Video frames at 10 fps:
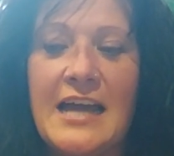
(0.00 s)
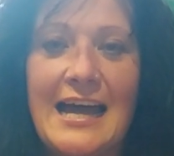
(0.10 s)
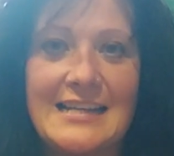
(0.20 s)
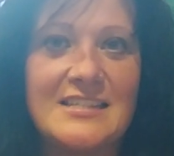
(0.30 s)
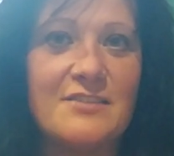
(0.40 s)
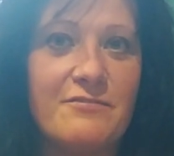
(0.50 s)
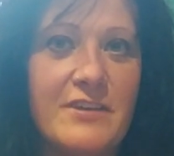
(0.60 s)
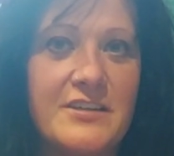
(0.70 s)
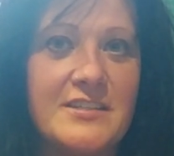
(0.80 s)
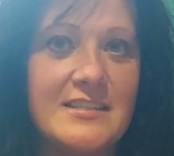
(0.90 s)
as the
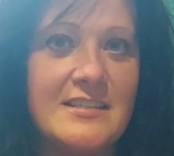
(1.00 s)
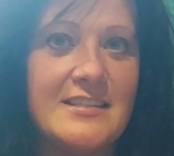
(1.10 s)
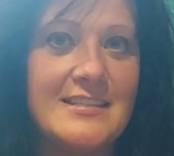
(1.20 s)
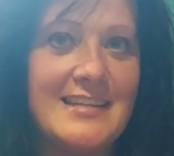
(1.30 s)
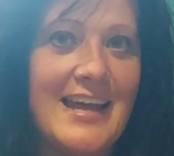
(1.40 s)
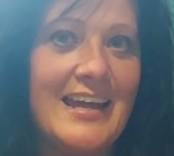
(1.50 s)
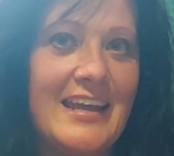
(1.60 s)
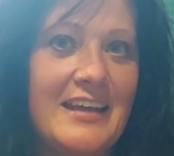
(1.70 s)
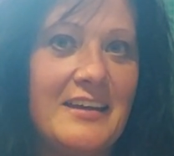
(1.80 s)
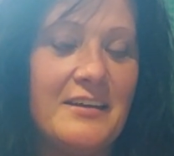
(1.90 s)
first day
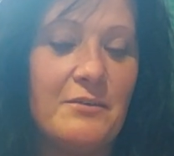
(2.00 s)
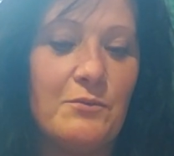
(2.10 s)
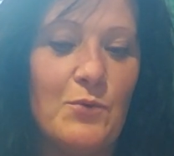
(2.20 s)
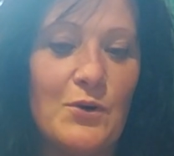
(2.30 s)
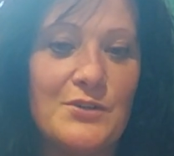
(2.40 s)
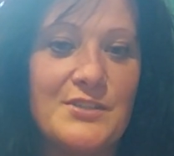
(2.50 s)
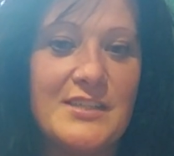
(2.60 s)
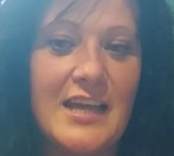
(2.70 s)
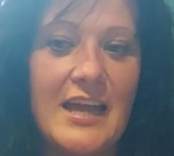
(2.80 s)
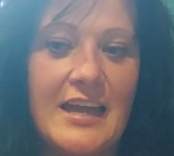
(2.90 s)

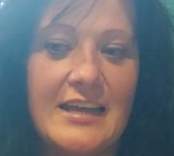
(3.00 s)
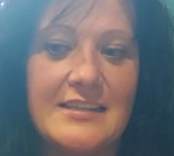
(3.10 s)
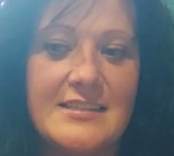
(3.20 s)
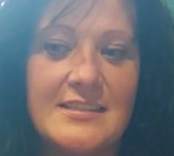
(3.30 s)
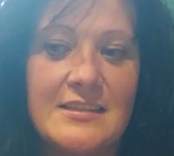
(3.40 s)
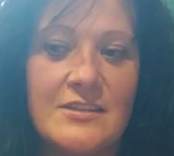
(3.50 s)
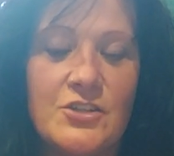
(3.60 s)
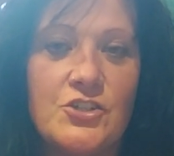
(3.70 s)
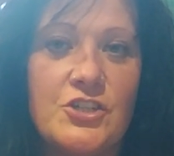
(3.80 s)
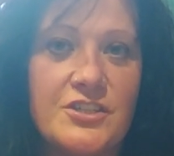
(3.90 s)
was, it's
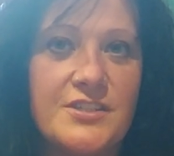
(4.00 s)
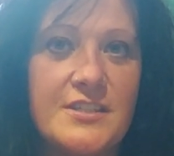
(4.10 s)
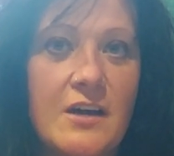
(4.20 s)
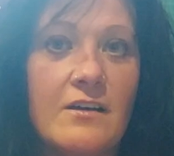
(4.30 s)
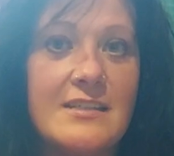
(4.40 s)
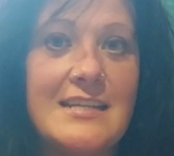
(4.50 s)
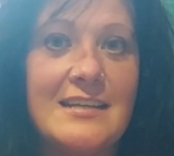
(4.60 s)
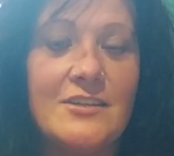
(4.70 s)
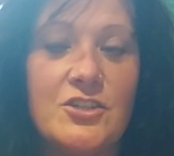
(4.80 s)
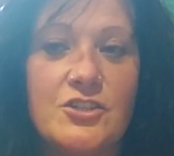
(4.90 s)
just
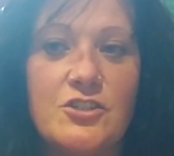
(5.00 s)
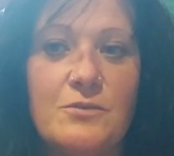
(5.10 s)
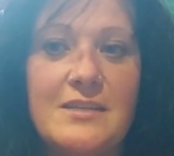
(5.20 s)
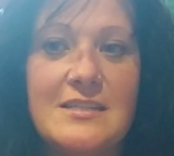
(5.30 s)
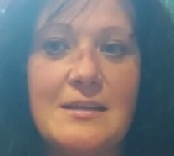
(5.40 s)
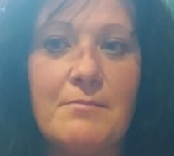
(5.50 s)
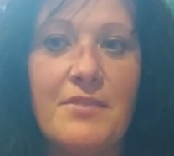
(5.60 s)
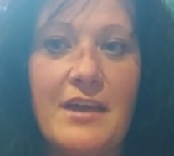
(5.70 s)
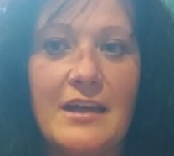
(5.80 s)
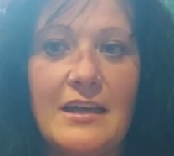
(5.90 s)
starting, just doing
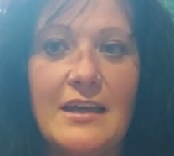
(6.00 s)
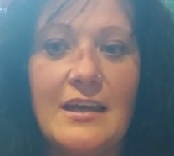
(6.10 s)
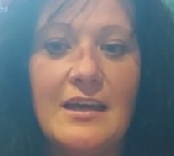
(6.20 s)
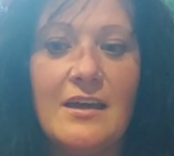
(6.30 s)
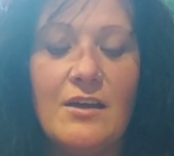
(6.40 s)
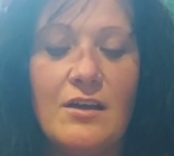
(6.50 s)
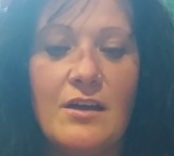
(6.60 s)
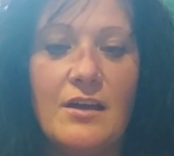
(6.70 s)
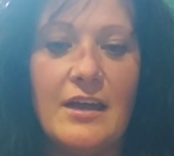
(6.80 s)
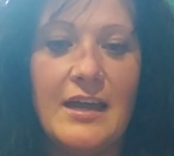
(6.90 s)
something
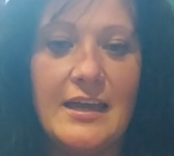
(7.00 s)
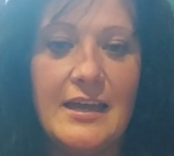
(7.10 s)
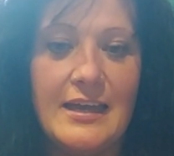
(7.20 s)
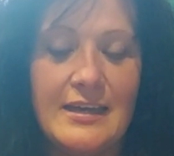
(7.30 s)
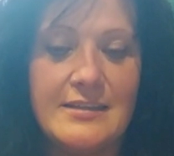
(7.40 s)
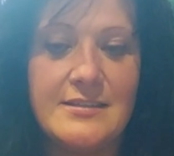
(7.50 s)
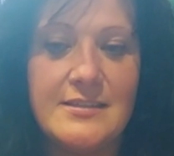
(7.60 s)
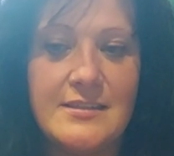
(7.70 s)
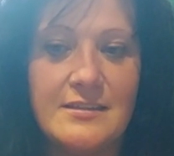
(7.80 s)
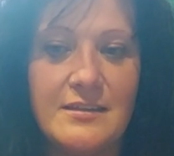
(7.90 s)

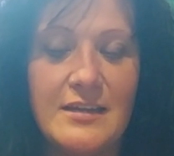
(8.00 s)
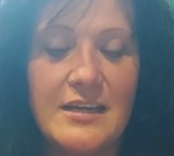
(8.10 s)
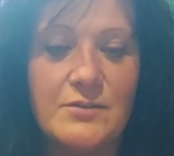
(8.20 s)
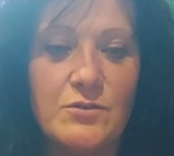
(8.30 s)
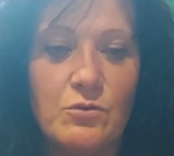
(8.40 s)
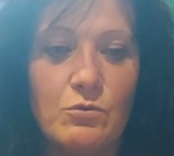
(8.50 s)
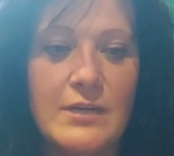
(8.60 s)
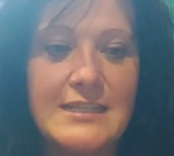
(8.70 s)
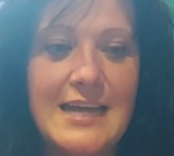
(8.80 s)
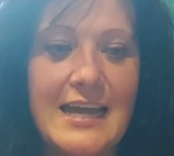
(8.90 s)
is all
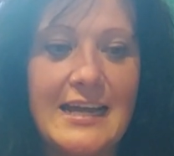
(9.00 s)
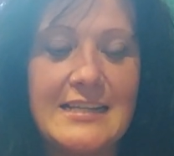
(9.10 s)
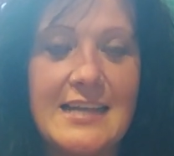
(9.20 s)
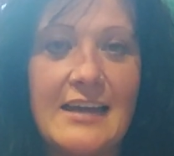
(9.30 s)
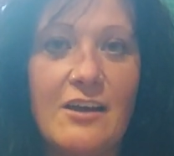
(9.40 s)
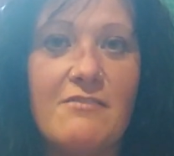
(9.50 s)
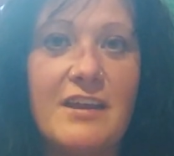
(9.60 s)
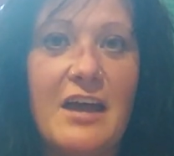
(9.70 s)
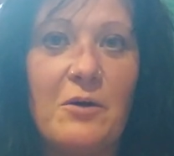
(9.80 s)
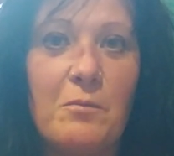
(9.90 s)
it takes. And I've
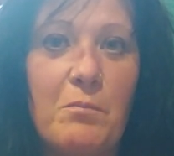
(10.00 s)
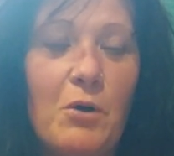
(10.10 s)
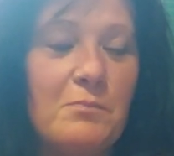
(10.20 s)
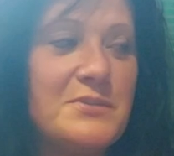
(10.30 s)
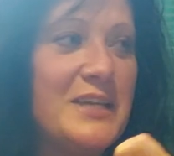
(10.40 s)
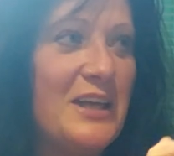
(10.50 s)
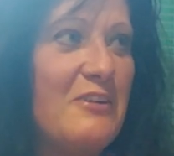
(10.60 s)
now popped